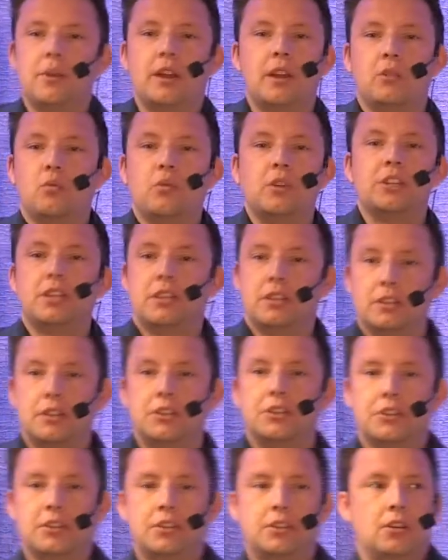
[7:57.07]
matter in which
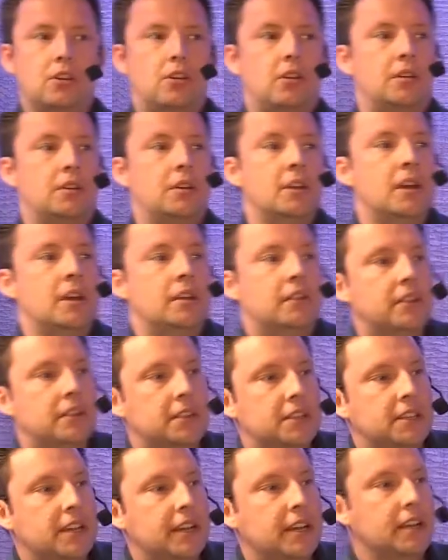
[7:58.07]
industries you are. Then
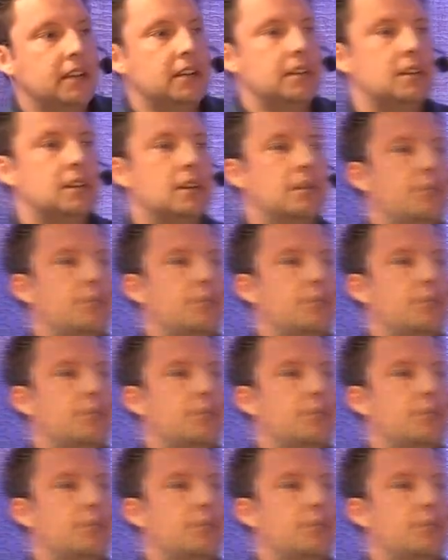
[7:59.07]
the second